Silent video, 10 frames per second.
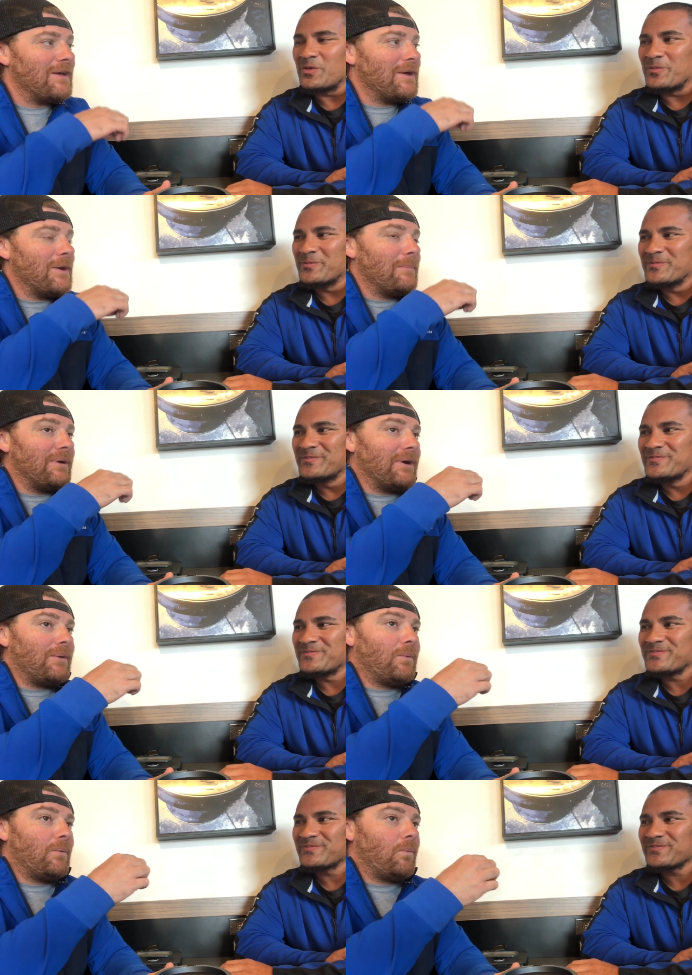Speaker 1: Yep. But
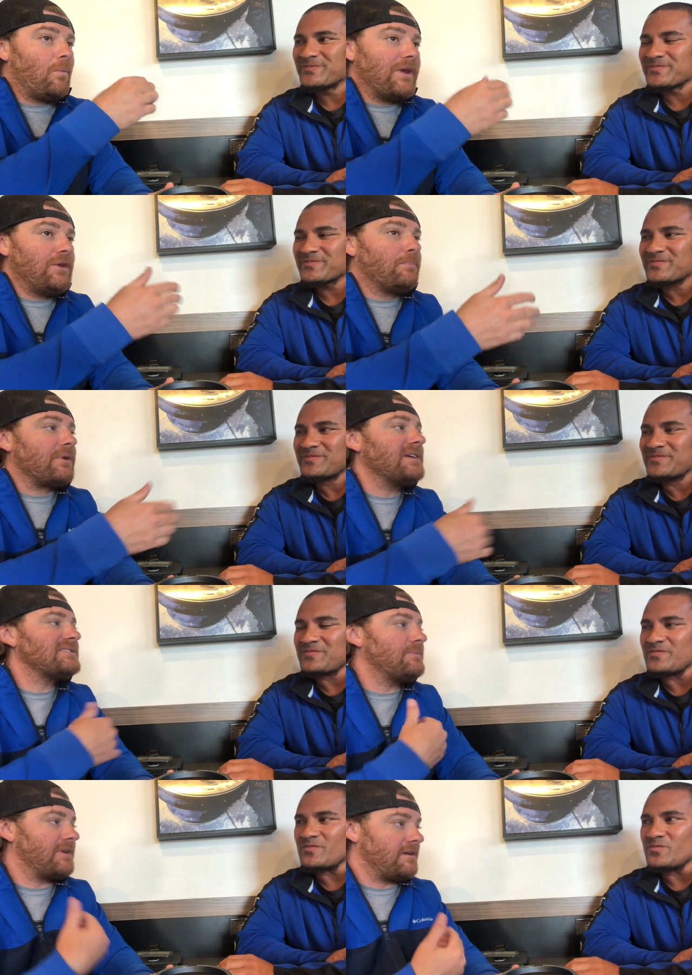when you bring
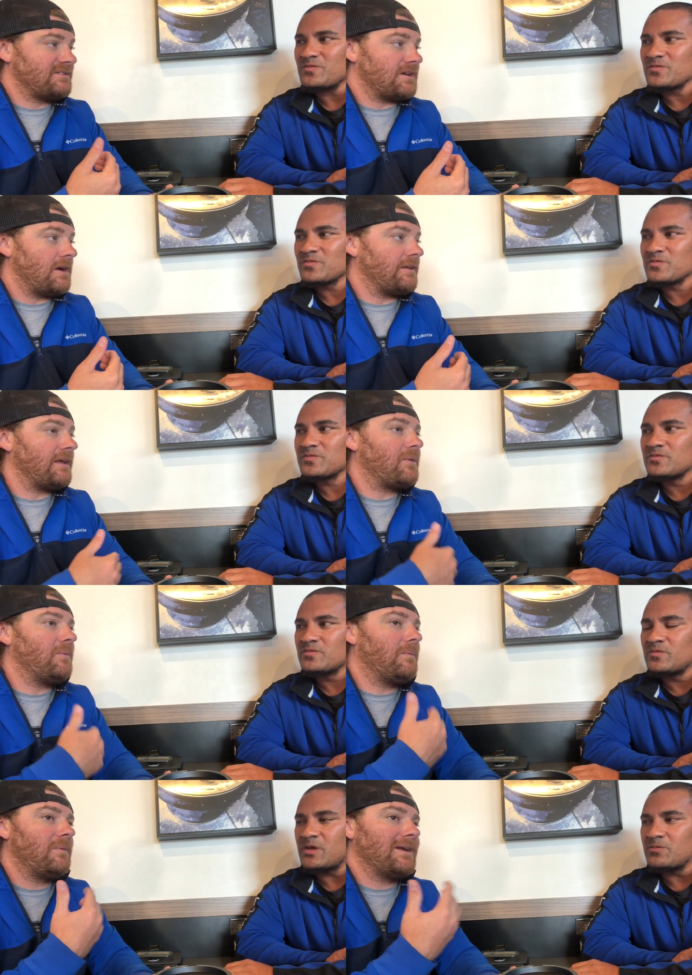someone else on, like,
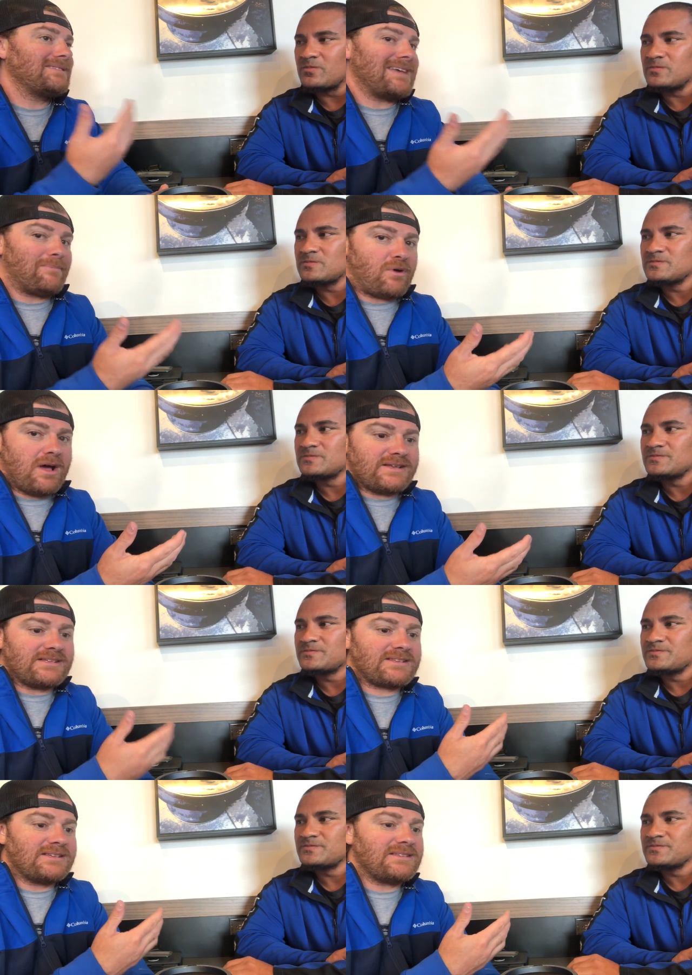what is that
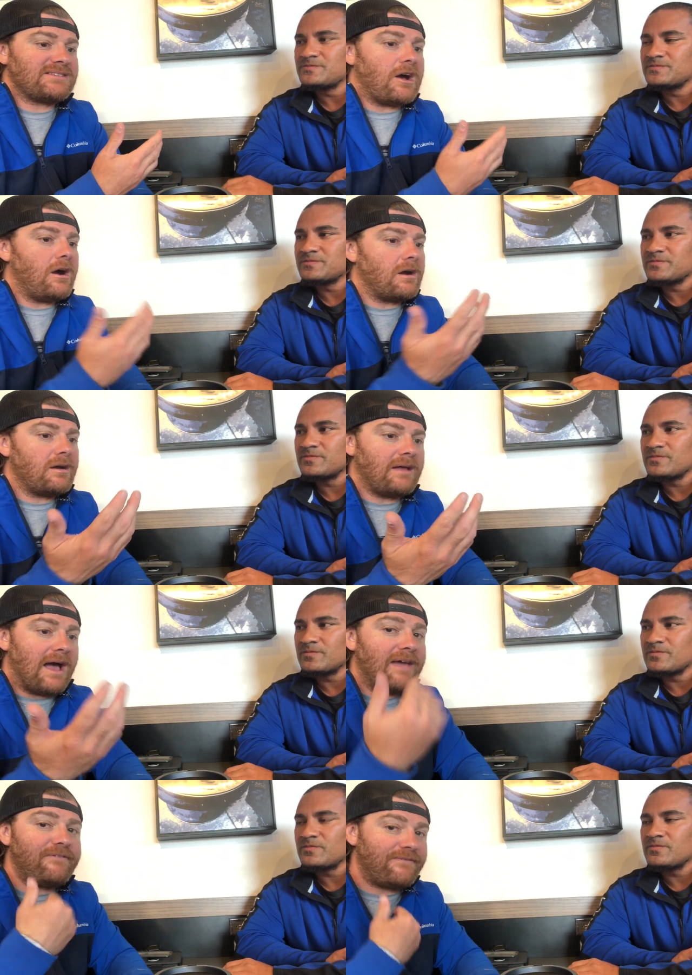process? Because it's hard.
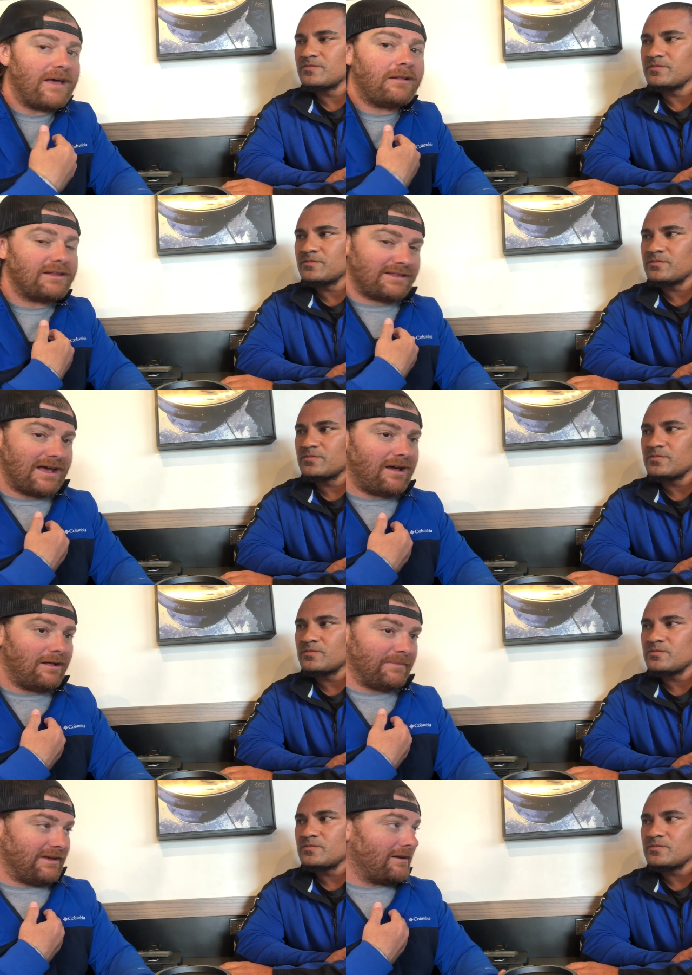I failed at that.
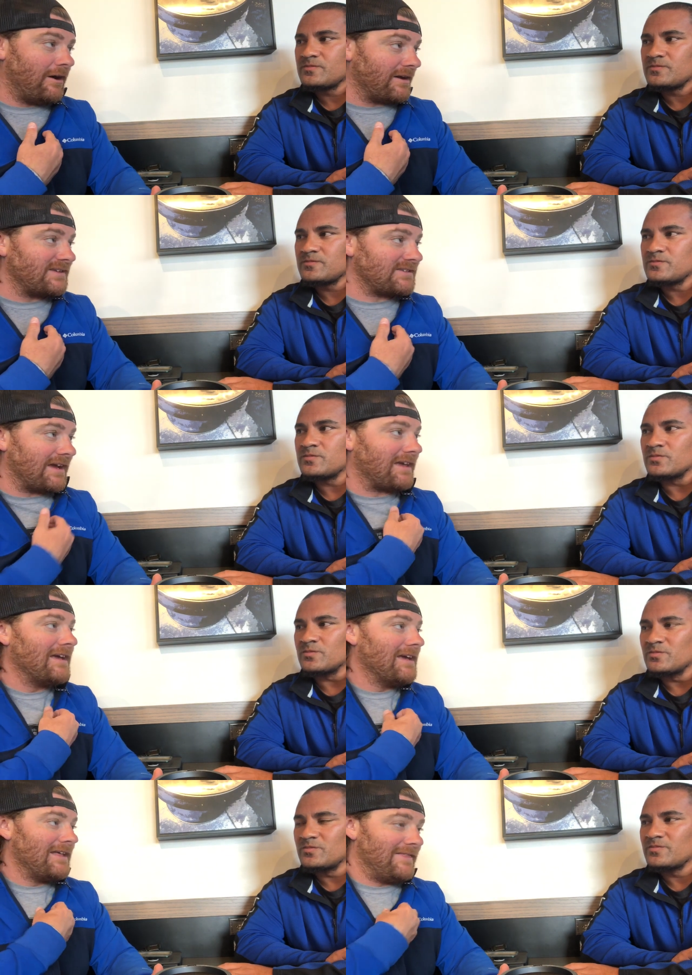I'll be honest. Like,
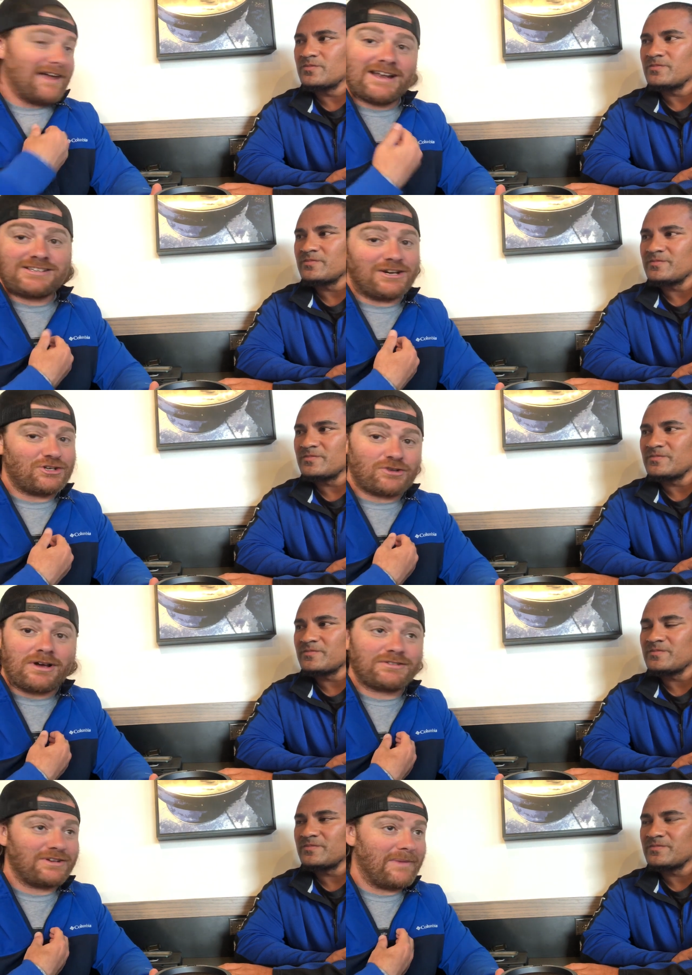that is not a
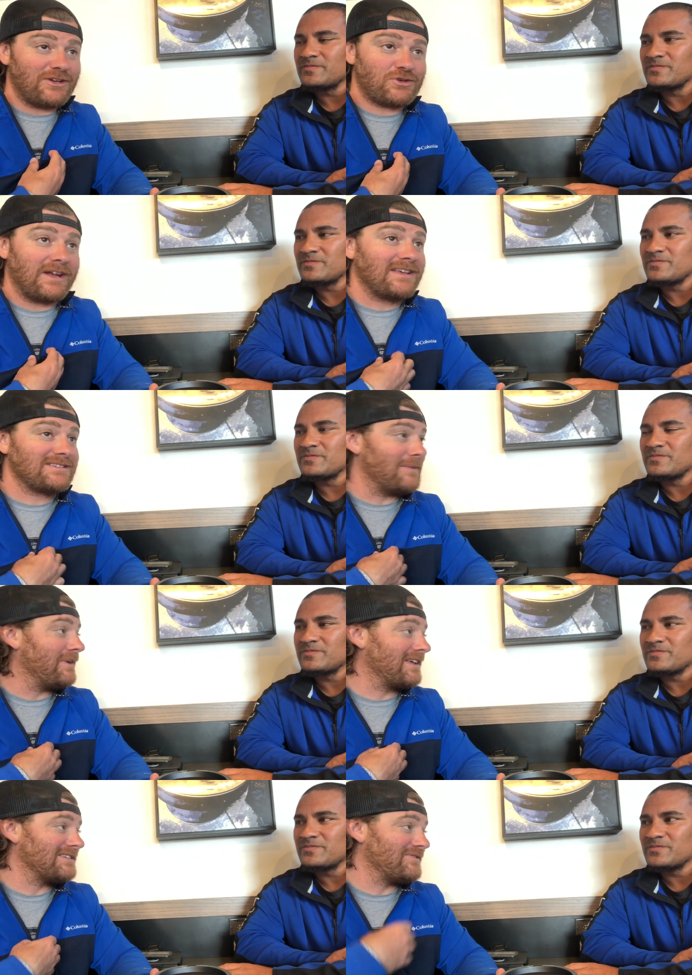strong suit of mine, training
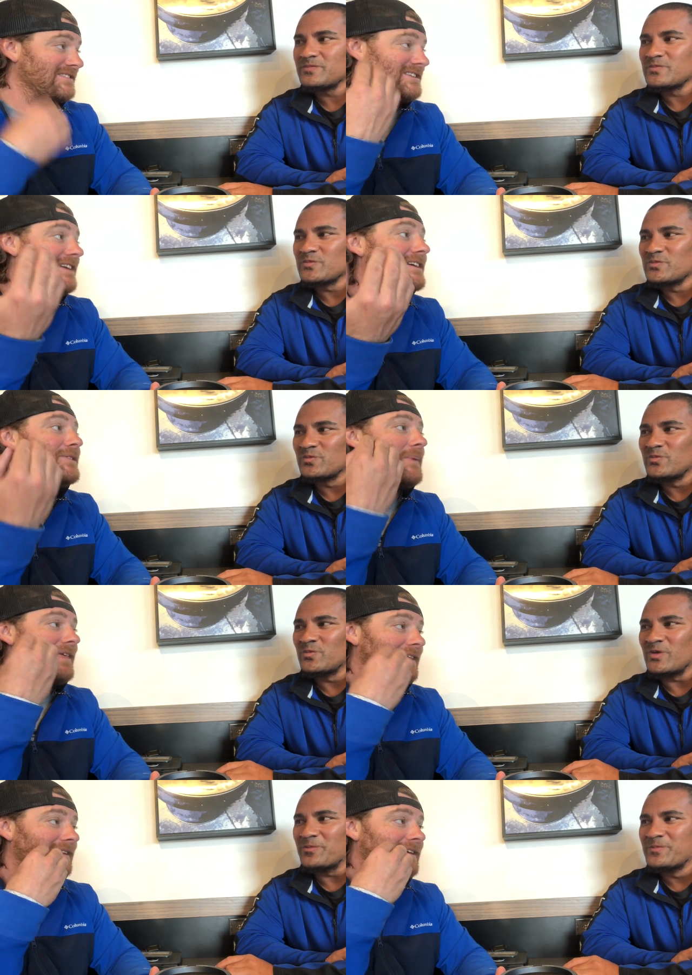someone. Because if it's not done the way
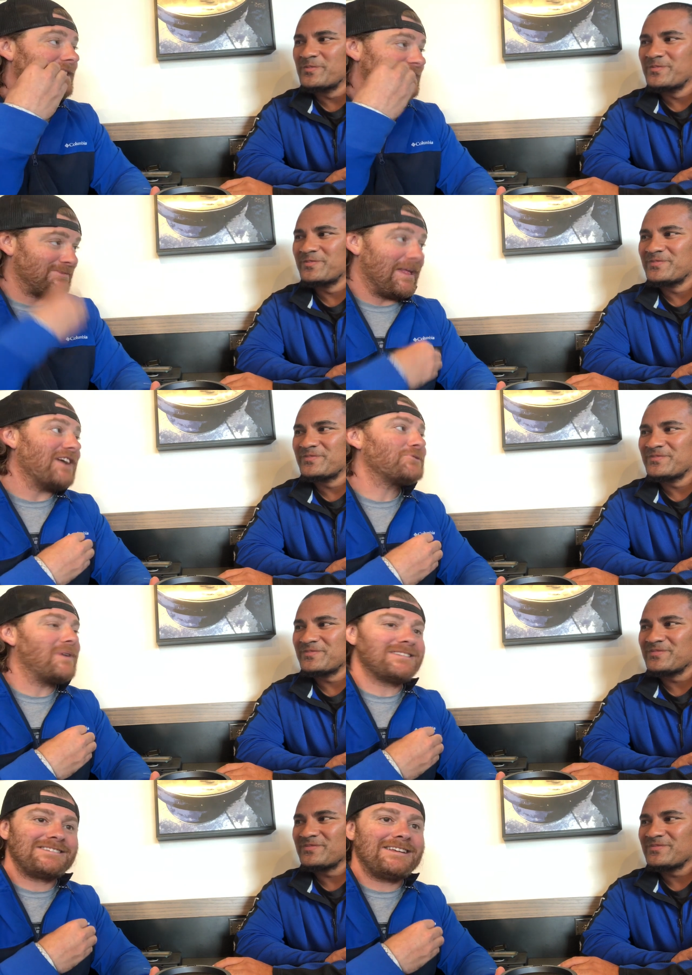that Splash
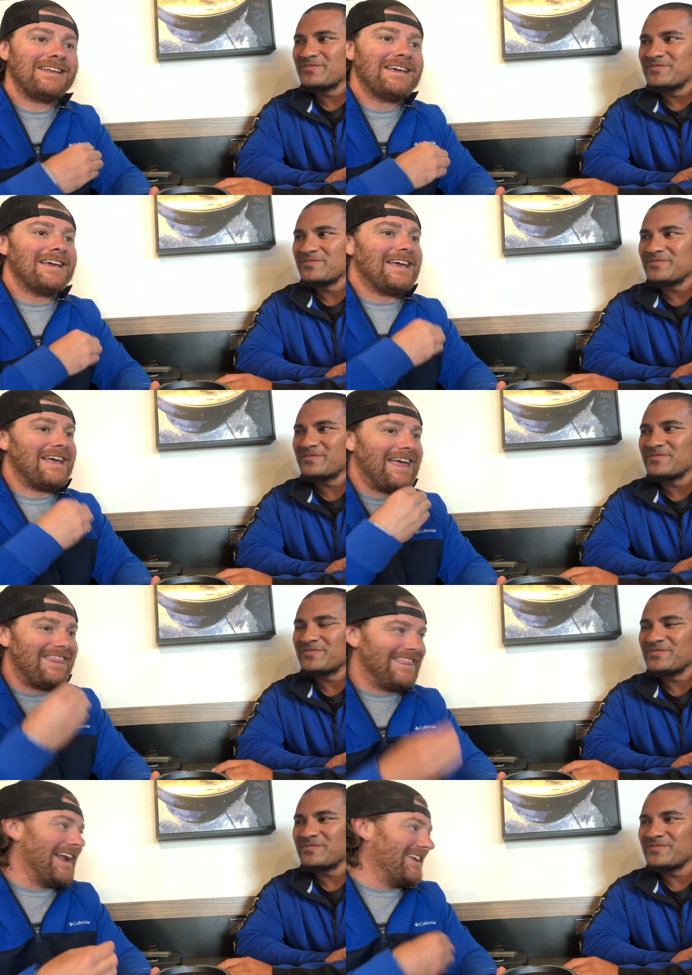wants it,
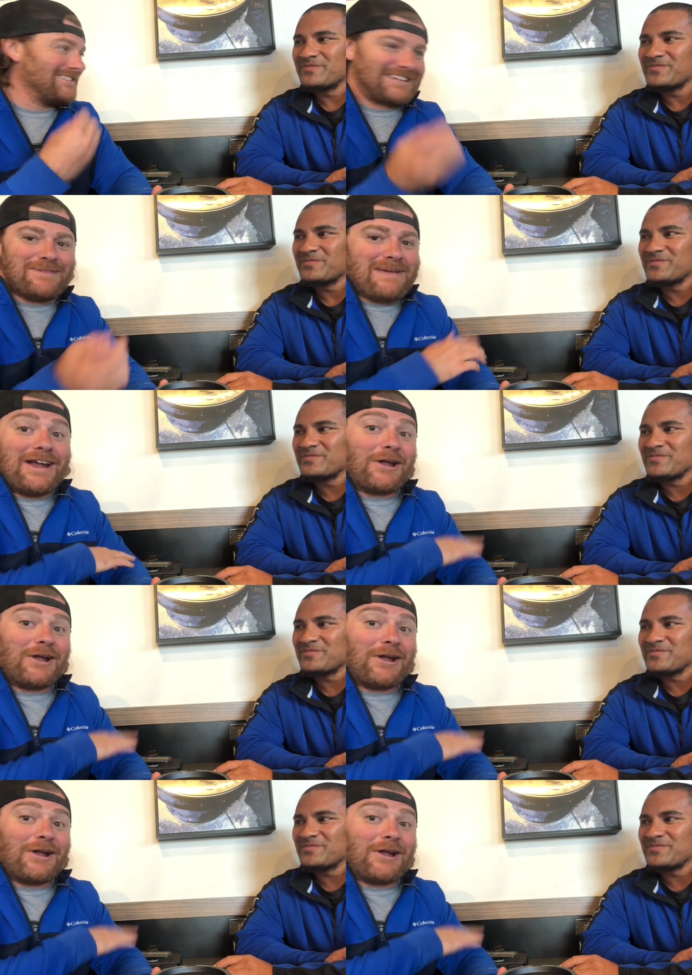then I just get mad